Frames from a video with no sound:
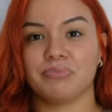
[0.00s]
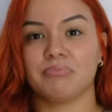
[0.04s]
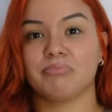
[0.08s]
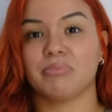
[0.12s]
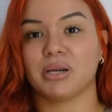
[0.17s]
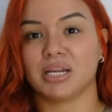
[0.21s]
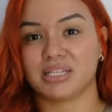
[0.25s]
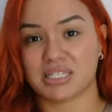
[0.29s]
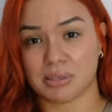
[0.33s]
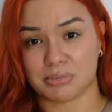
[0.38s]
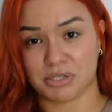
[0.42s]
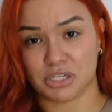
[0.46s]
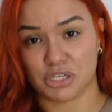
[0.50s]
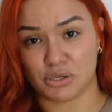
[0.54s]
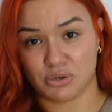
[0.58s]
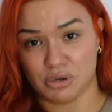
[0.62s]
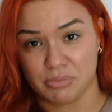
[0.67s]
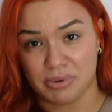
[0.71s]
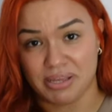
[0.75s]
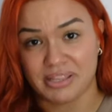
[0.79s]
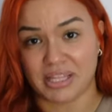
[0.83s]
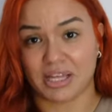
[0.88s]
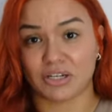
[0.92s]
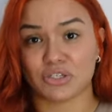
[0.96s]
But it's up to you to
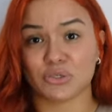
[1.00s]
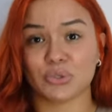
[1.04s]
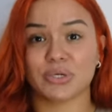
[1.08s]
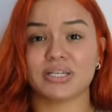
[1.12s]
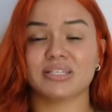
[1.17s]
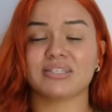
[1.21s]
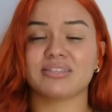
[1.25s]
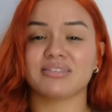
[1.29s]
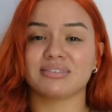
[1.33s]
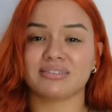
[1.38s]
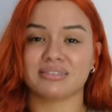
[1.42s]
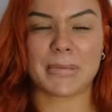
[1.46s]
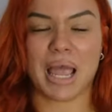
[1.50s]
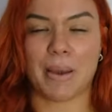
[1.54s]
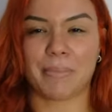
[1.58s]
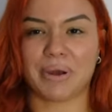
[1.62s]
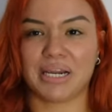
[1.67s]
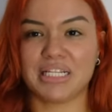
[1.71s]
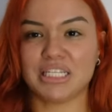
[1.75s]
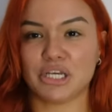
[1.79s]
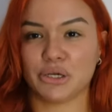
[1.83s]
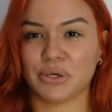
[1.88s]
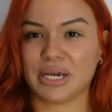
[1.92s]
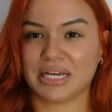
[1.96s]
make that choice. I'm
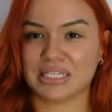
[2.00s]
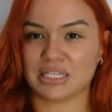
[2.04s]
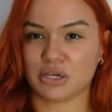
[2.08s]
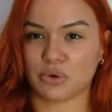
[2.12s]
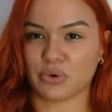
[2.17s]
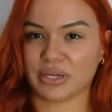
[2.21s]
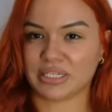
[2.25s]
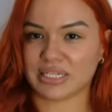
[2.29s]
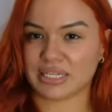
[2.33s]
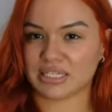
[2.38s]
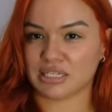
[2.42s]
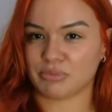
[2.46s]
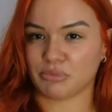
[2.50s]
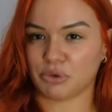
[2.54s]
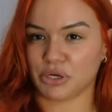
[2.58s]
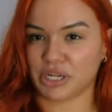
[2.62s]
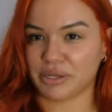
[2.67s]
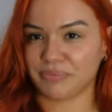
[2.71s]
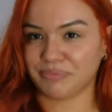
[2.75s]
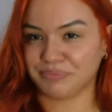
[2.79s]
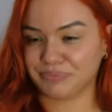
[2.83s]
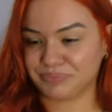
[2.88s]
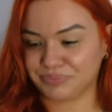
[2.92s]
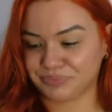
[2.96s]
going to tell you guys a quick
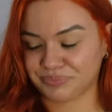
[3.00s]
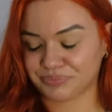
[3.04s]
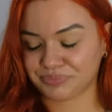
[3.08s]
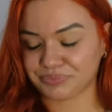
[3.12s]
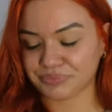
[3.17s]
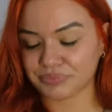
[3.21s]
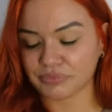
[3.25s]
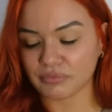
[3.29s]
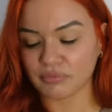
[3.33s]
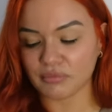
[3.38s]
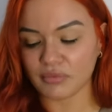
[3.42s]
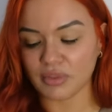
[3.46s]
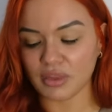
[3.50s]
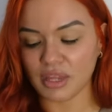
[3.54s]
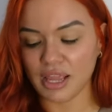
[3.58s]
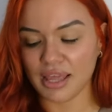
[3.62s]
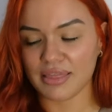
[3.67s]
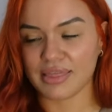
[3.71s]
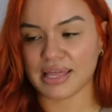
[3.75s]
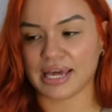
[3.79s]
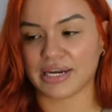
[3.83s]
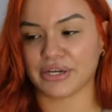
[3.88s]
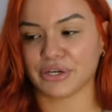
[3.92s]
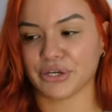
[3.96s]
testimony
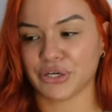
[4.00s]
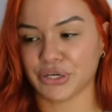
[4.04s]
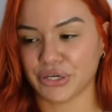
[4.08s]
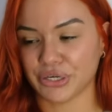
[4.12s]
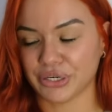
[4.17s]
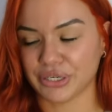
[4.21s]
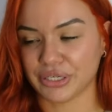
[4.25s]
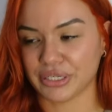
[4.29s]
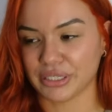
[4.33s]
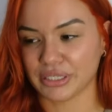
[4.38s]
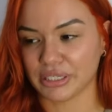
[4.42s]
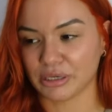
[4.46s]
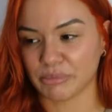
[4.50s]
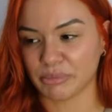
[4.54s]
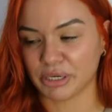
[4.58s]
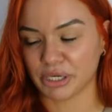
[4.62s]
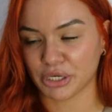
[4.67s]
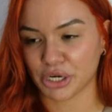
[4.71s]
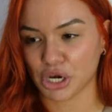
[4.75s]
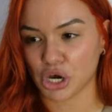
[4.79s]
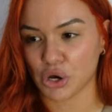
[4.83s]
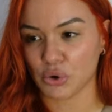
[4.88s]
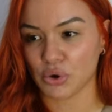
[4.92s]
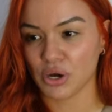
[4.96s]
that occurred a little bit
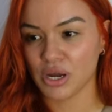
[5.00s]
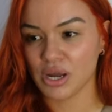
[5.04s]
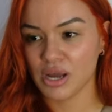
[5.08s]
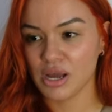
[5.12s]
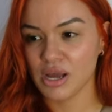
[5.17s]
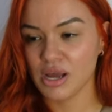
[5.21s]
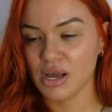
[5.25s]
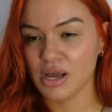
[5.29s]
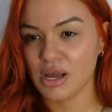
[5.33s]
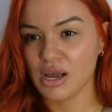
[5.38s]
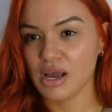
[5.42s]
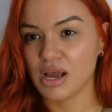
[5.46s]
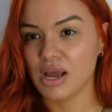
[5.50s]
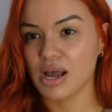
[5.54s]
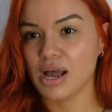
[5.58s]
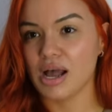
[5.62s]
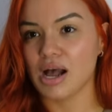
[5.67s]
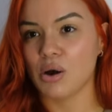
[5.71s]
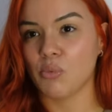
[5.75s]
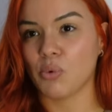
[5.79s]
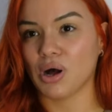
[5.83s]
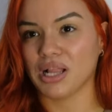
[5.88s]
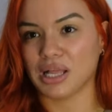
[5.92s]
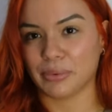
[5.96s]
ago
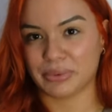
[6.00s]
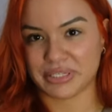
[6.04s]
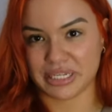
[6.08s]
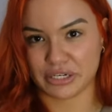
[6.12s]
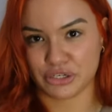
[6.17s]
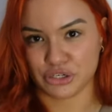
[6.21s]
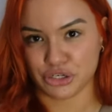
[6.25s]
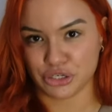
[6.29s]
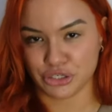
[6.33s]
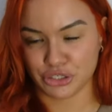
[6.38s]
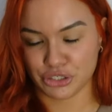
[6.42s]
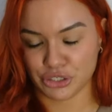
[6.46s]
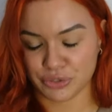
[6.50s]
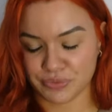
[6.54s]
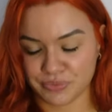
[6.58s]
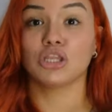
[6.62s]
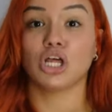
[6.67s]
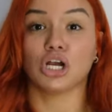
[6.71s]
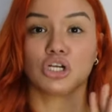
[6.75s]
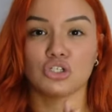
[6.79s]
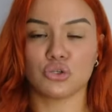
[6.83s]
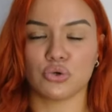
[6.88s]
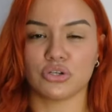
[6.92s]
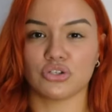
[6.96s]
while I was at church.
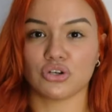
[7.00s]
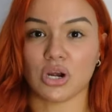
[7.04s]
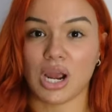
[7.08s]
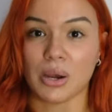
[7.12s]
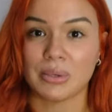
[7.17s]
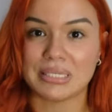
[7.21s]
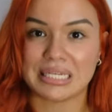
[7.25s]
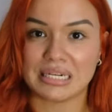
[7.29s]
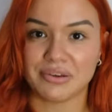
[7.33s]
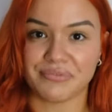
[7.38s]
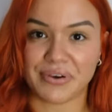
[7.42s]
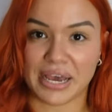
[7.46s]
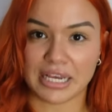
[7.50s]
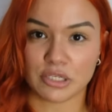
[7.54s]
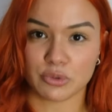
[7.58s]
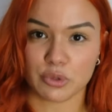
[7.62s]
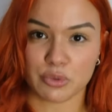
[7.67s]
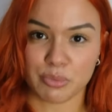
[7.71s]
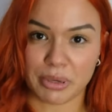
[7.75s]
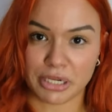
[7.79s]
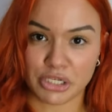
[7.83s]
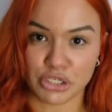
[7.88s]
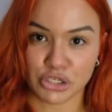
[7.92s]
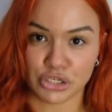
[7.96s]
Long story short, I was at a fast
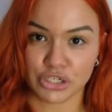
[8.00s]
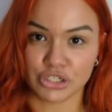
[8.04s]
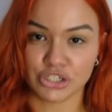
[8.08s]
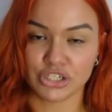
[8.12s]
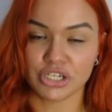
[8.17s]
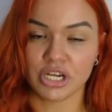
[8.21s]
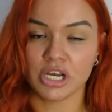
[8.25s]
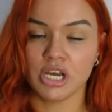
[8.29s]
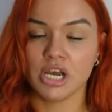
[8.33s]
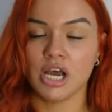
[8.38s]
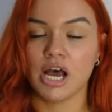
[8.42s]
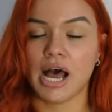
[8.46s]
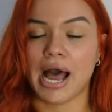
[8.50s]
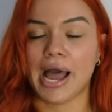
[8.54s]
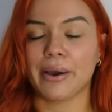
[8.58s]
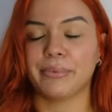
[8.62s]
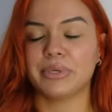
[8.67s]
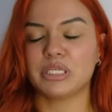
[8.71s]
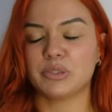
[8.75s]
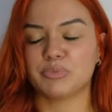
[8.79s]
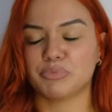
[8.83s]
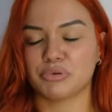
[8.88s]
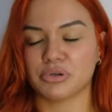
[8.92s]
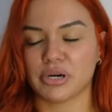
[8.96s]
with my church. I
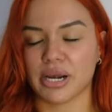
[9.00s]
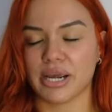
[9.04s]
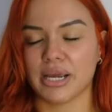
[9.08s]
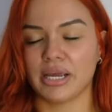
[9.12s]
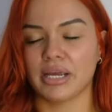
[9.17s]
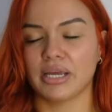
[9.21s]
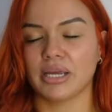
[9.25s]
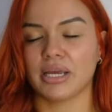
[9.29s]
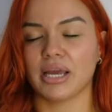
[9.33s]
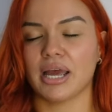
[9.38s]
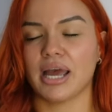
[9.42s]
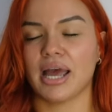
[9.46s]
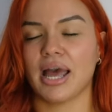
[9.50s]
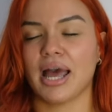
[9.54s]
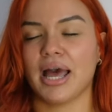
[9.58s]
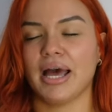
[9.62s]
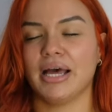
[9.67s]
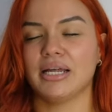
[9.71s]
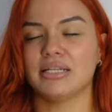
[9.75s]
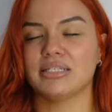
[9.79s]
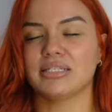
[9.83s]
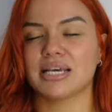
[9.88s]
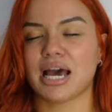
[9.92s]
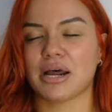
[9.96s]
was praying,
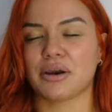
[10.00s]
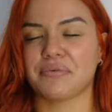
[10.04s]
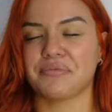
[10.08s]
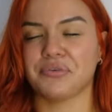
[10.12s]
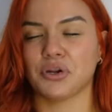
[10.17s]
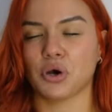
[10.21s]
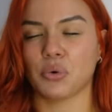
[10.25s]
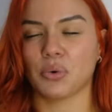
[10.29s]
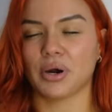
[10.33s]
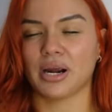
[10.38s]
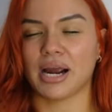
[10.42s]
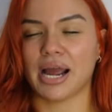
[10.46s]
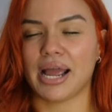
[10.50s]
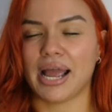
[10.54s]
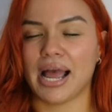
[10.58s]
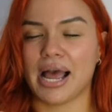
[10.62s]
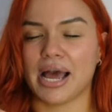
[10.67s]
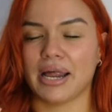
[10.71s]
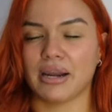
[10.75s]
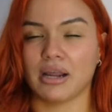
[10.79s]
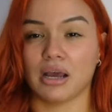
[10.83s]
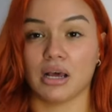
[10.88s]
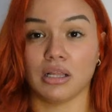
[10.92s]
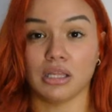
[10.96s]
and out of nowhere, I
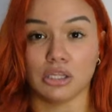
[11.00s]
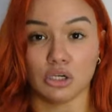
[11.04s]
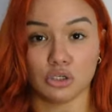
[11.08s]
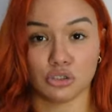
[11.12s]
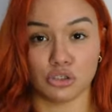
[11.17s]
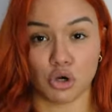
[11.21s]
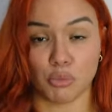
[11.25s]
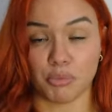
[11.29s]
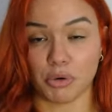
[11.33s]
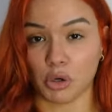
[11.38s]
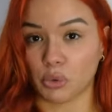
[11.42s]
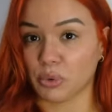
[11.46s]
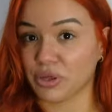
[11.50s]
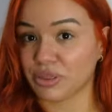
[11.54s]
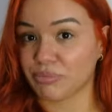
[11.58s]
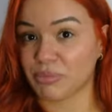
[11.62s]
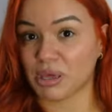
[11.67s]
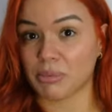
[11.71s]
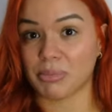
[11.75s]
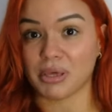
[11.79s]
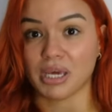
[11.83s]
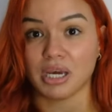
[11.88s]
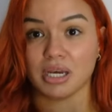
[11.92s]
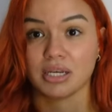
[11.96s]
had a little notebook with
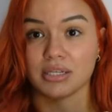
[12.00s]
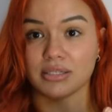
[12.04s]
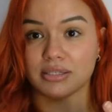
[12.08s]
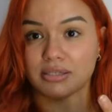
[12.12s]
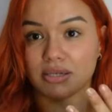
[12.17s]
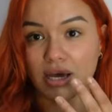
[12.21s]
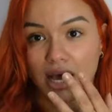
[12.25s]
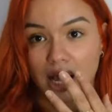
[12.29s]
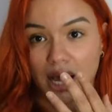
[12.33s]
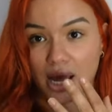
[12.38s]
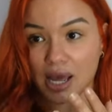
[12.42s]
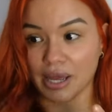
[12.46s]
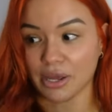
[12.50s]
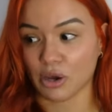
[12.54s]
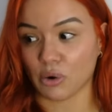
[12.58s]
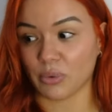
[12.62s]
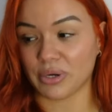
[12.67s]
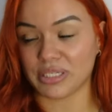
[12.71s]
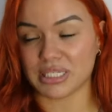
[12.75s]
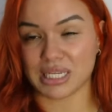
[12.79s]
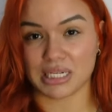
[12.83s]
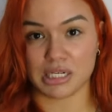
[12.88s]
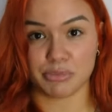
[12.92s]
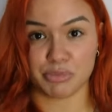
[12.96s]
me because I
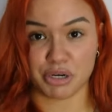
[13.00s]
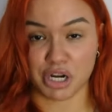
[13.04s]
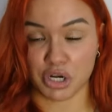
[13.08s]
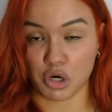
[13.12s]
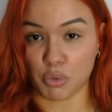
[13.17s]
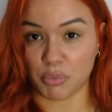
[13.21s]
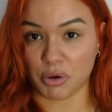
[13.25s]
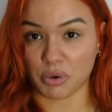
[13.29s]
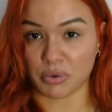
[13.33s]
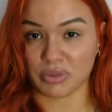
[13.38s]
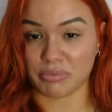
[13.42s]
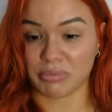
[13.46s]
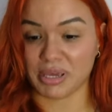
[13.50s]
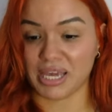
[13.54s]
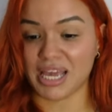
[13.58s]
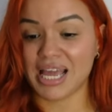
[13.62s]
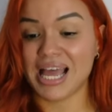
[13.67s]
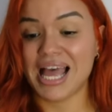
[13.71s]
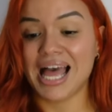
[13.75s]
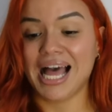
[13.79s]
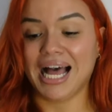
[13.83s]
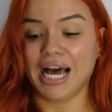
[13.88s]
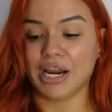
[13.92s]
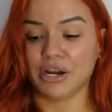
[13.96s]
always tend to bring a notebook with me.
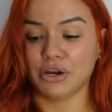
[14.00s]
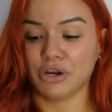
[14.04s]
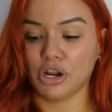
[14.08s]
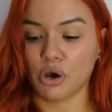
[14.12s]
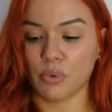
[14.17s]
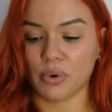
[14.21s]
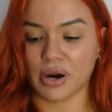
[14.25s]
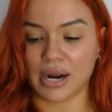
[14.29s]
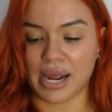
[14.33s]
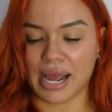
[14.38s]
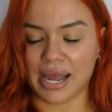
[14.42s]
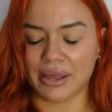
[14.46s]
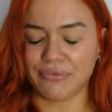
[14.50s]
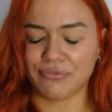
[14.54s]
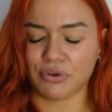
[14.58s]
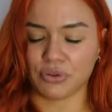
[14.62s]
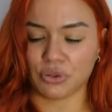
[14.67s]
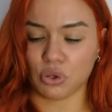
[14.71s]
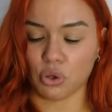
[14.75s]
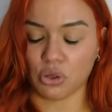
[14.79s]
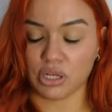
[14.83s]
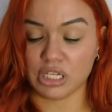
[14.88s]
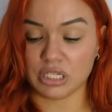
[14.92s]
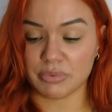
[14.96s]
Out of nowhere, I
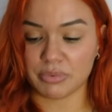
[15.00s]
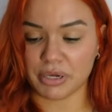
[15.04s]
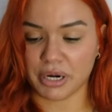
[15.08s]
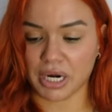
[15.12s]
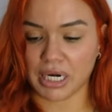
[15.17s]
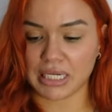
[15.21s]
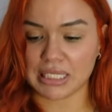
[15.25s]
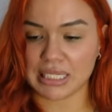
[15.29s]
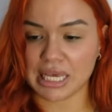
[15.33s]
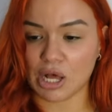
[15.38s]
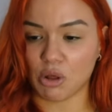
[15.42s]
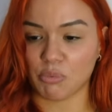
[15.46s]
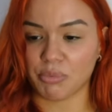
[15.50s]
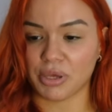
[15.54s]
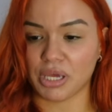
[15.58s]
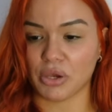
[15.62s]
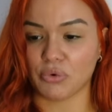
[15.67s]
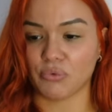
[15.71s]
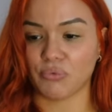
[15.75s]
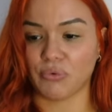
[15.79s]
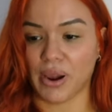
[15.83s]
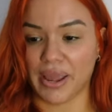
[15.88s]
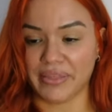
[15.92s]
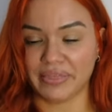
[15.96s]
felt the Holy Spirit tell me,
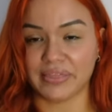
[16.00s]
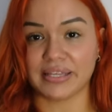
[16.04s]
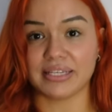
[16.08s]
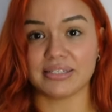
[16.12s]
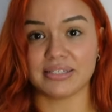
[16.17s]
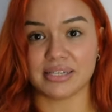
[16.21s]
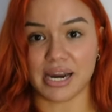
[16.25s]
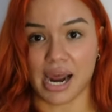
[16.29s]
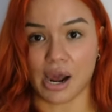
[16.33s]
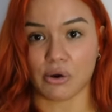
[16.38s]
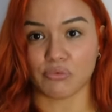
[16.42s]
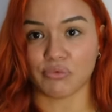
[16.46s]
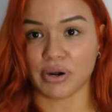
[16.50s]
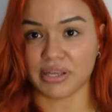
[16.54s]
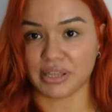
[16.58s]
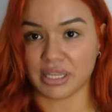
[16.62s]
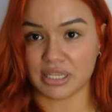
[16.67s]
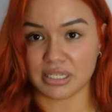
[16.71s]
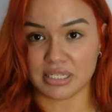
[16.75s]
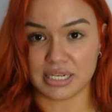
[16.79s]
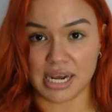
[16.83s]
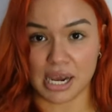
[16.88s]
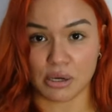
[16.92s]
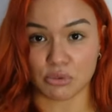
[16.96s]
write this down, write
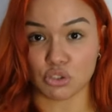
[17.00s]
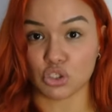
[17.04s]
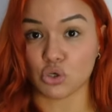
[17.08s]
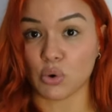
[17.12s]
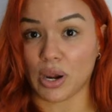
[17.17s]
this down.